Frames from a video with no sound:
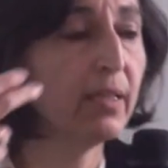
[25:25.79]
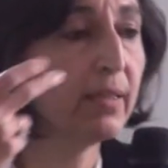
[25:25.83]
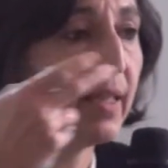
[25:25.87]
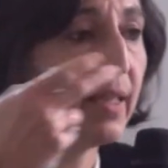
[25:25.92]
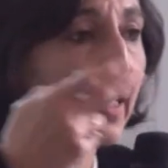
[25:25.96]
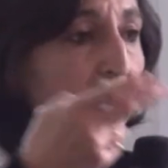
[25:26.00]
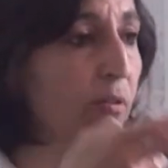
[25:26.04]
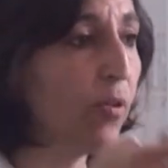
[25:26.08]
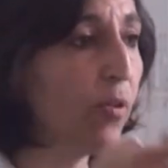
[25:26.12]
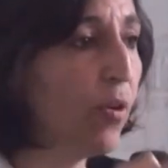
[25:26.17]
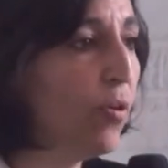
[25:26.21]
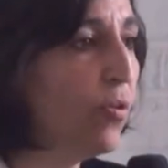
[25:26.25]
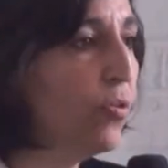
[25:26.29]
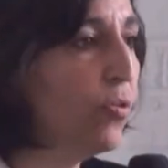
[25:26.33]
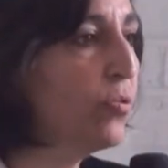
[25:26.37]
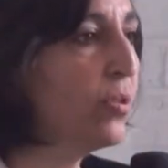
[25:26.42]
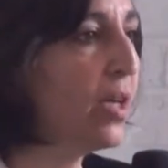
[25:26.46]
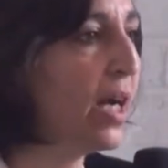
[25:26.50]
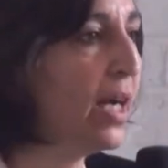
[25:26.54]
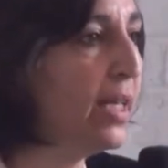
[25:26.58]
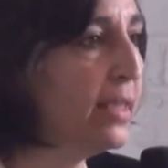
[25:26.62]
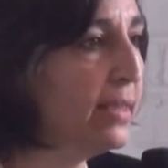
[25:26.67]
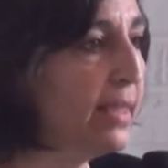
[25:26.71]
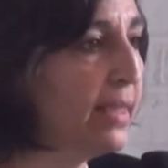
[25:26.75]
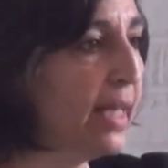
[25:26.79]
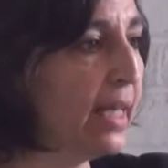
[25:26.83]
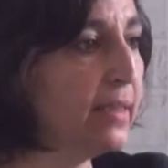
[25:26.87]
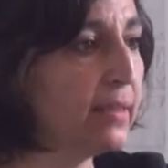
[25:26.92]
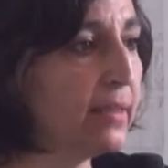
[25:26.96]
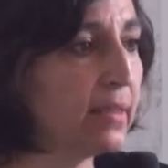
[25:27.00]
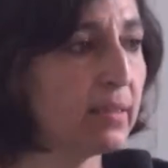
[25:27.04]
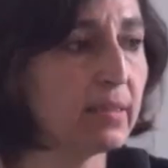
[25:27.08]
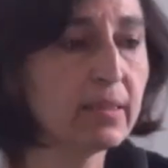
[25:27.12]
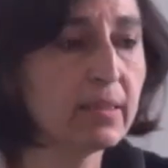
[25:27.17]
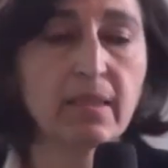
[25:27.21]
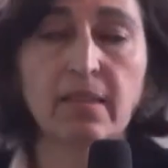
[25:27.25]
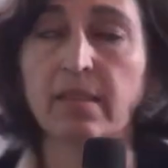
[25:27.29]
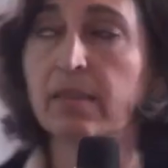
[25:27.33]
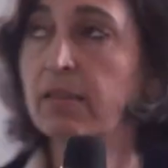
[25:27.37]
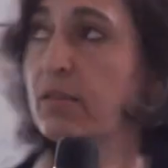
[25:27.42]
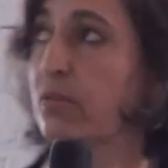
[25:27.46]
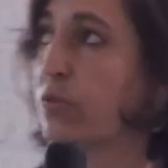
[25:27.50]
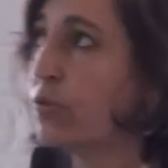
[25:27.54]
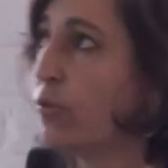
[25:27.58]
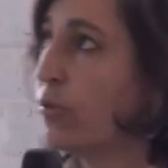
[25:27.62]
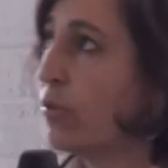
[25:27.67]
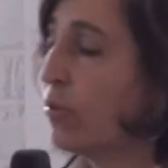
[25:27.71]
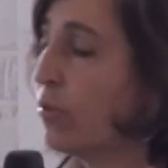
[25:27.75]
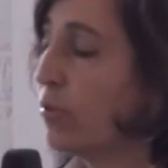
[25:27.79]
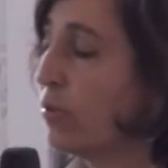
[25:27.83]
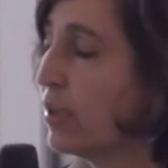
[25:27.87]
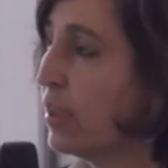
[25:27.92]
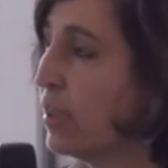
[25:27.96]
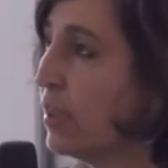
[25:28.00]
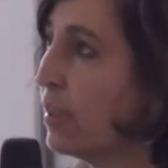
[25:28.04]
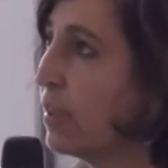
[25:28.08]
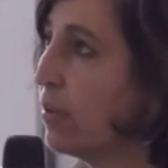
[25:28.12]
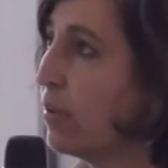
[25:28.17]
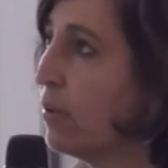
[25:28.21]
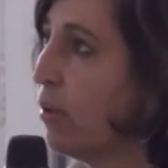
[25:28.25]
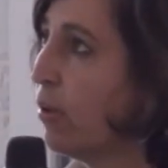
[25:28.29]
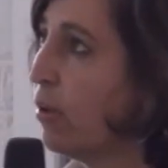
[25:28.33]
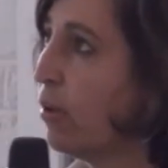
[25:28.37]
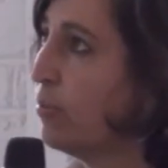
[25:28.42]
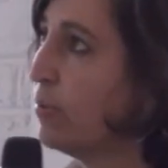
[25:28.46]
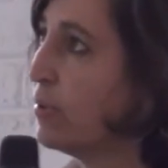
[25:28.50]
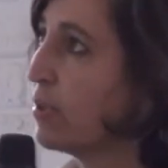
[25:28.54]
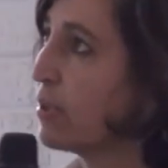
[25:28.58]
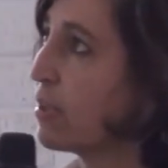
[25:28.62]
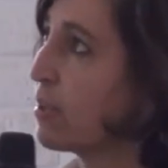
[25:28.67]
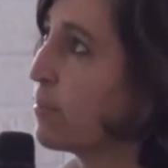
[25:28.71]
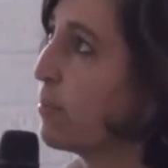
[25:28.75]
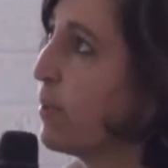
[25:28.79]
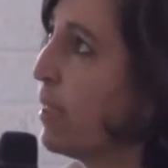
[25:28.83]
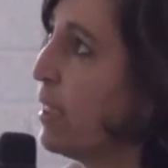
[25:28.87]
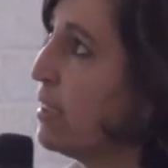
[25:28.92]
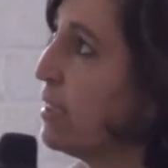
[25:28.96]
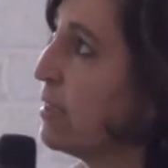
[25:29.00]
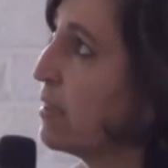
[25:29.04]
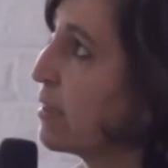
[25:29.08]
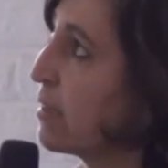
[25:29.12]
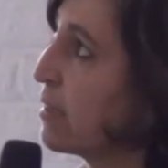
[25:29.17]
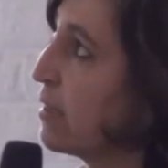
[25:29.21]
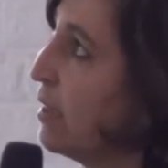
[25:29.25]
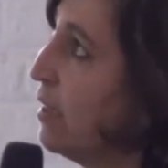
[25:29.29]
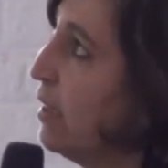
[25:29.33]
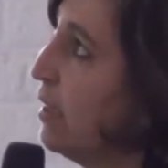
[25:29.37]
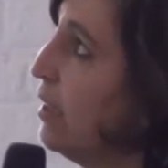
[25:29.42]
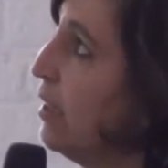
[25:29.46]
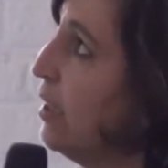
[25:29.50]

their own identity into urban space.